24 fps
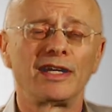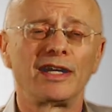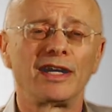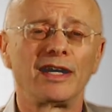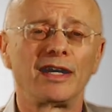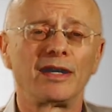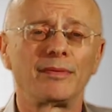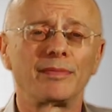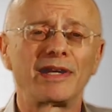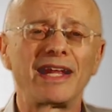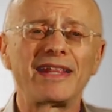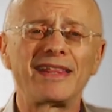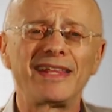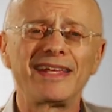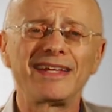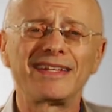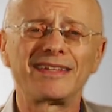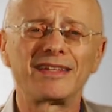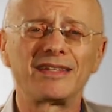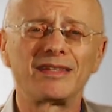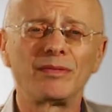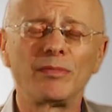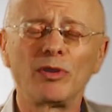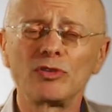And I
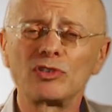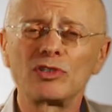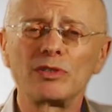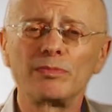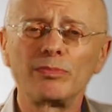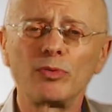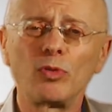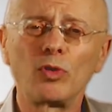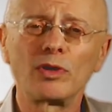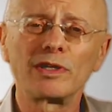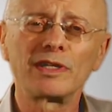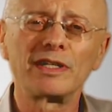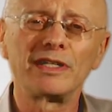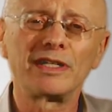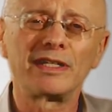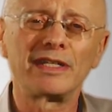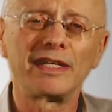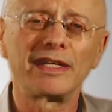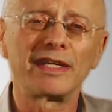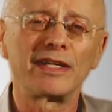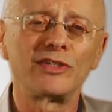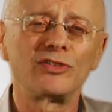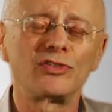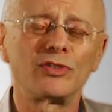think the most important
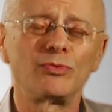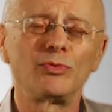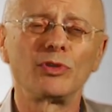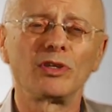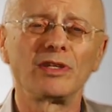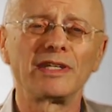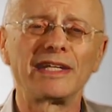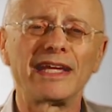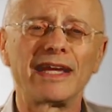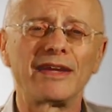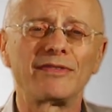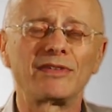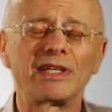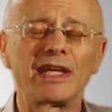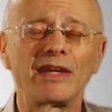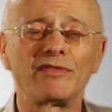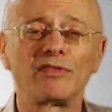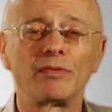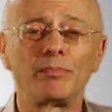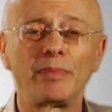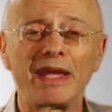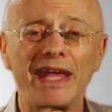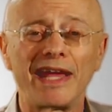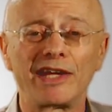thing is you really have to have
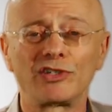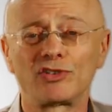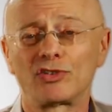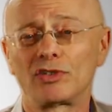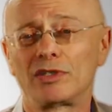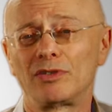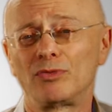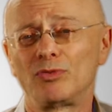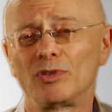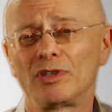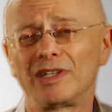a passion,